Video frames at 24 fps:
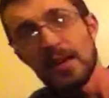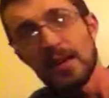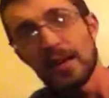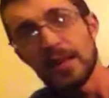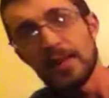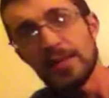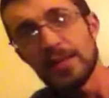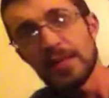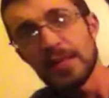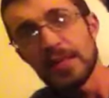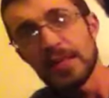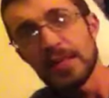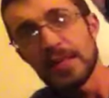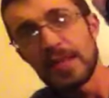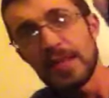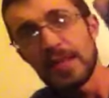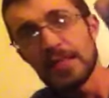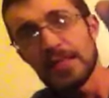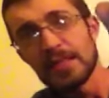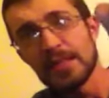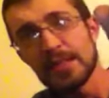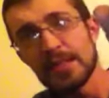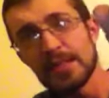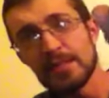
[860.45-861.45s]
hopefully you
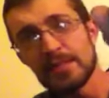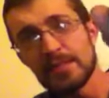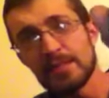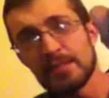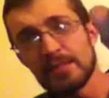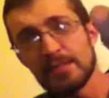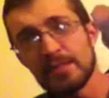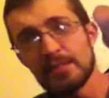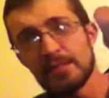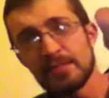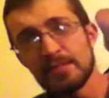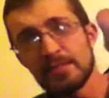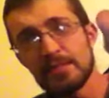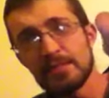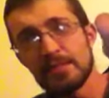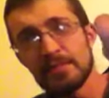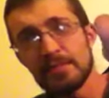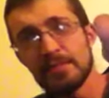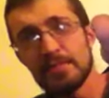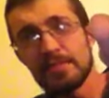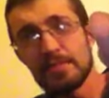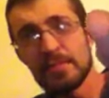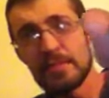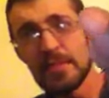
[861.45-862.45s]
guys
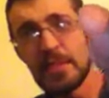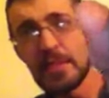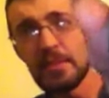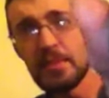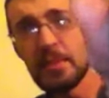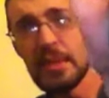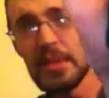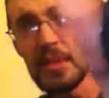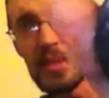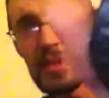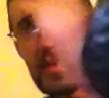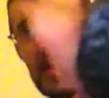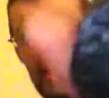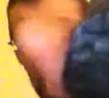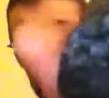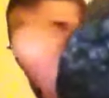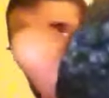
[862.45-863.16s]
give me the